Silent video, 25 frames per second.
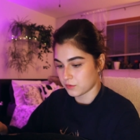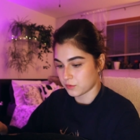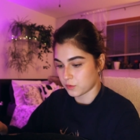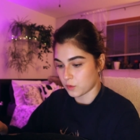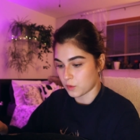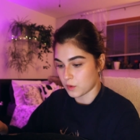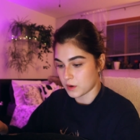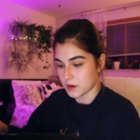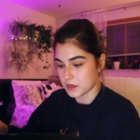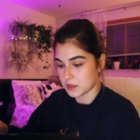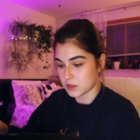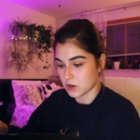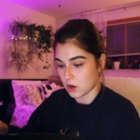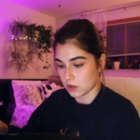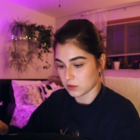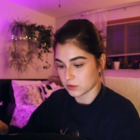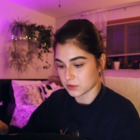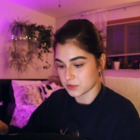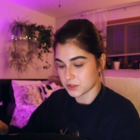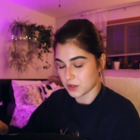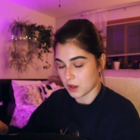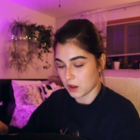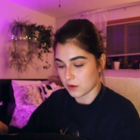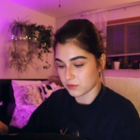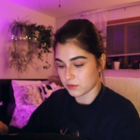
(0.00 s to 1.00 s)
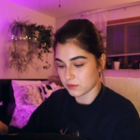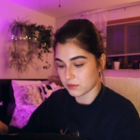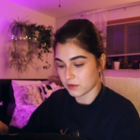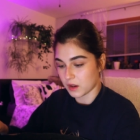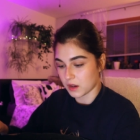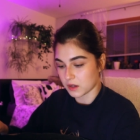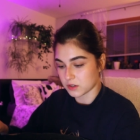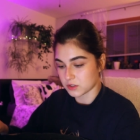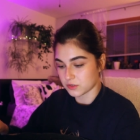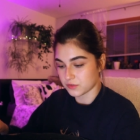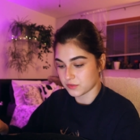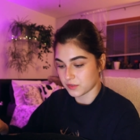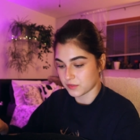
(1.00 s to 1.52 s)
$40 off of
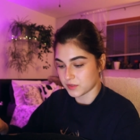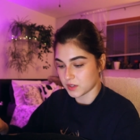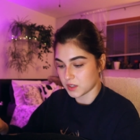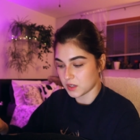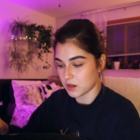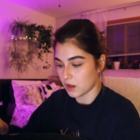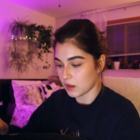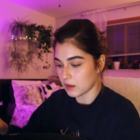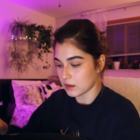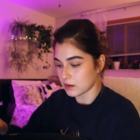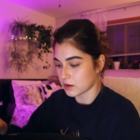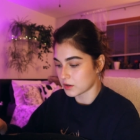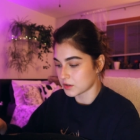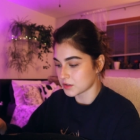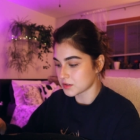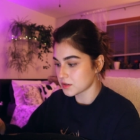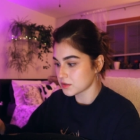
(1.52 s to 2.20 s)
$150